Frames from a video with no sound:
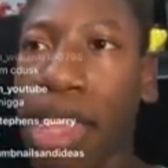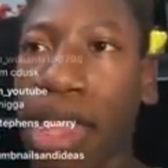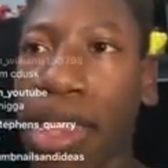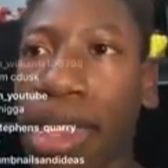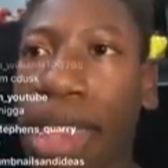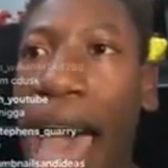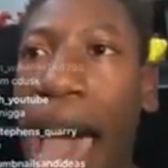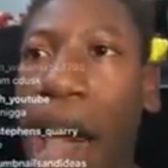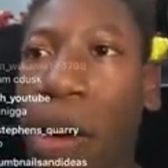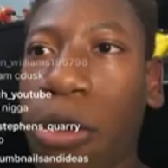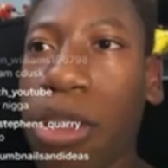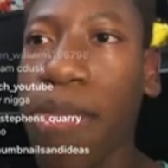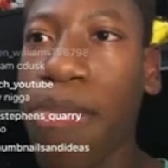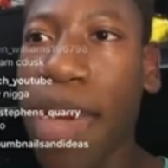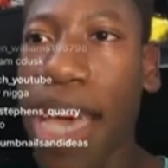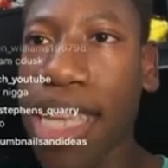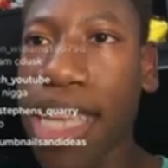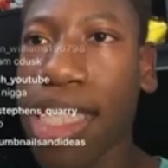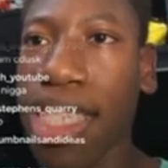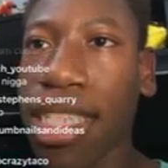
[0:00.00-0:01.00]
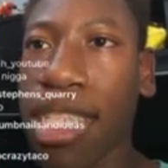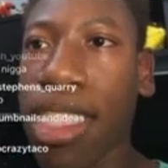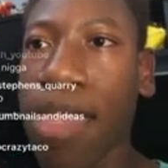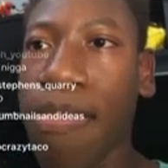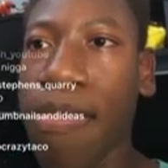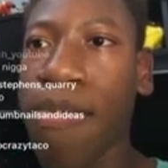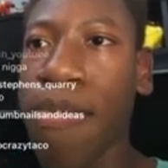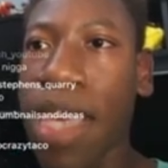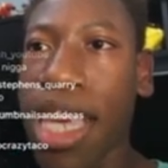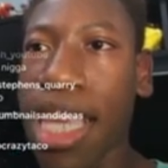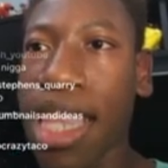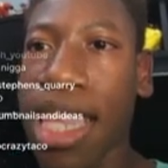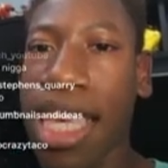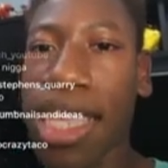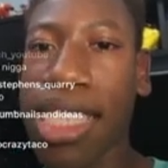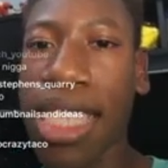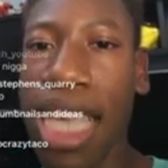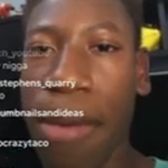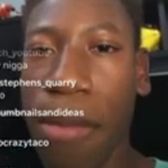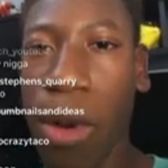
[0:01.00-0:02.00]
that would basically be
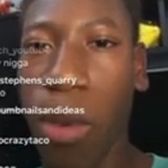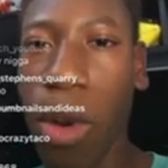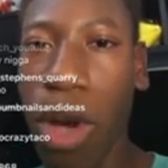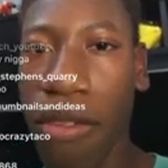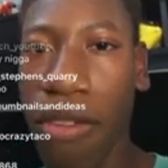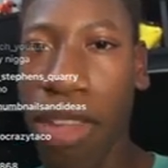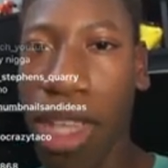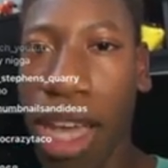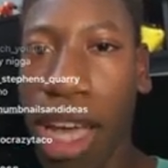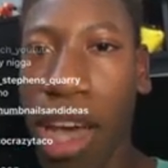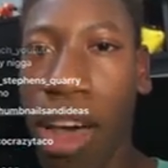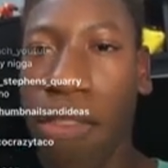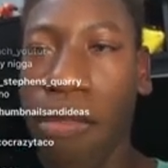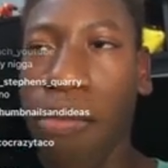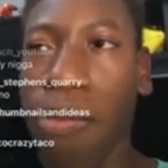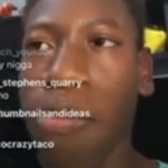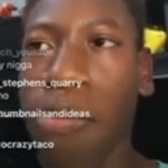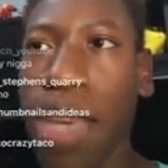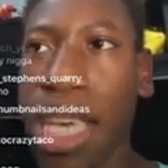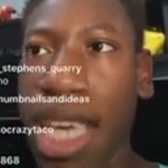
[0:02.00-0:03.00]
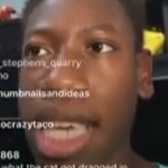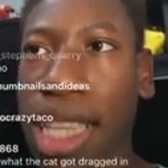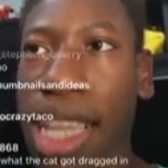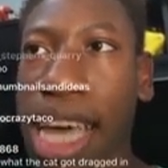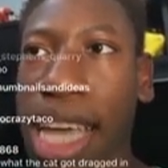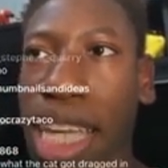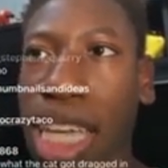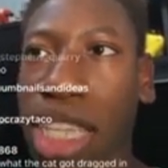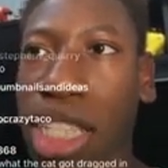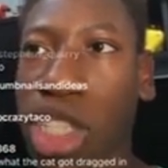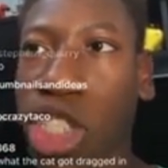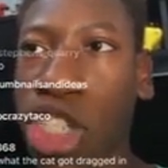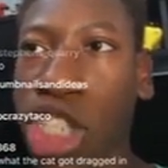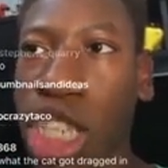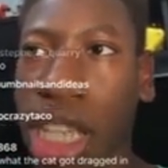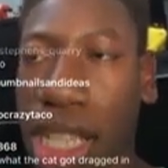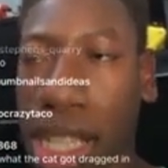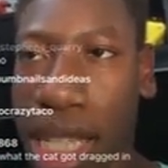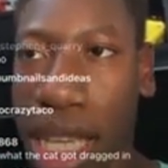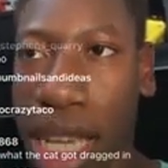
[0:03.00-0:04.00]
the same equivalent of me letting
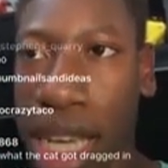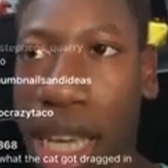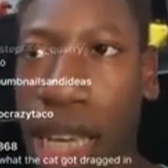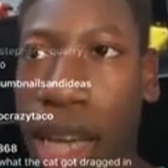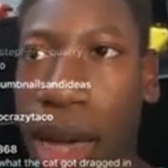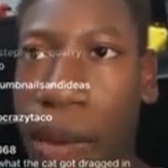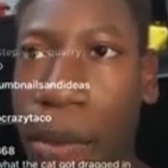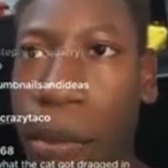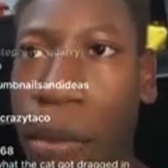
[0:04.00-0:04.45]
Chili